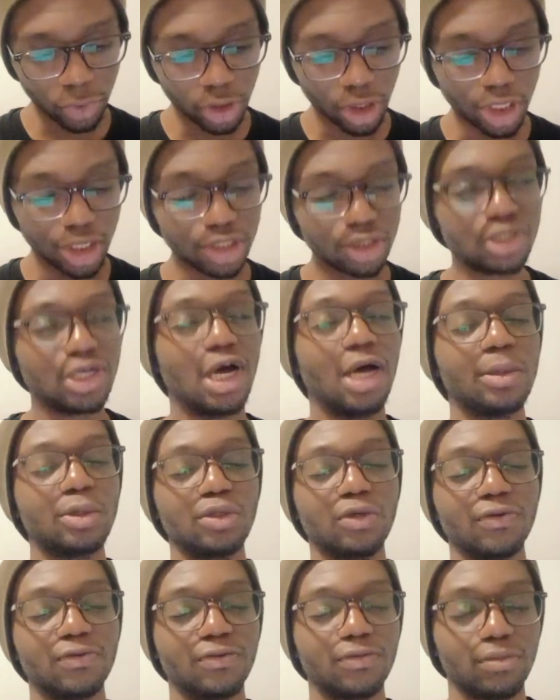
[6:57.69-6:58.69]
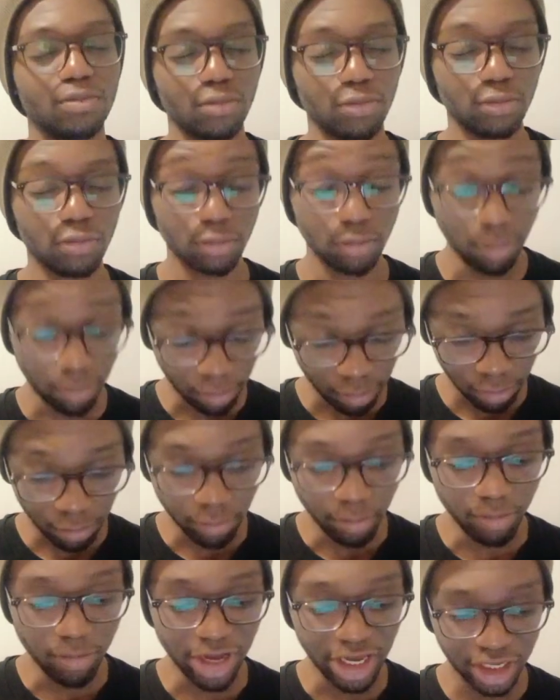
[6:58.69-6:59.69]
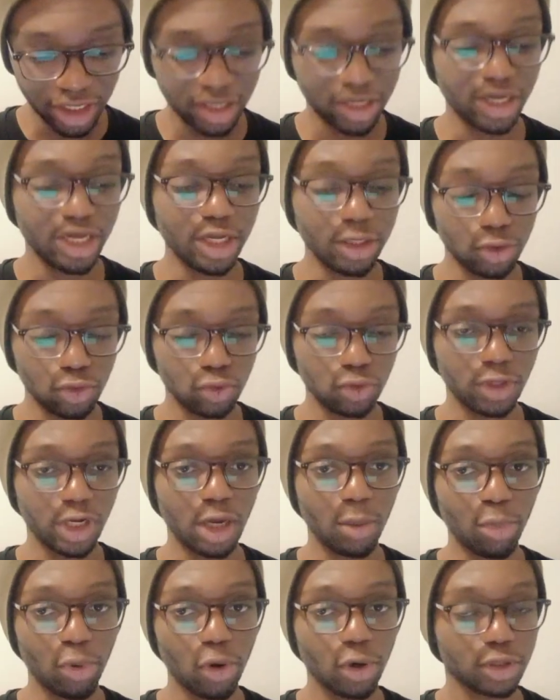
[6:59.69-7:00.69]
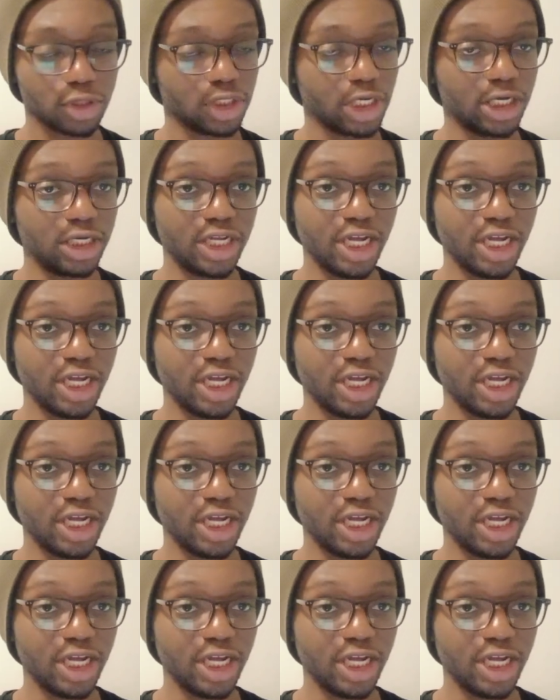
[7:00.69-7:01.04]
in terms of making it into their box and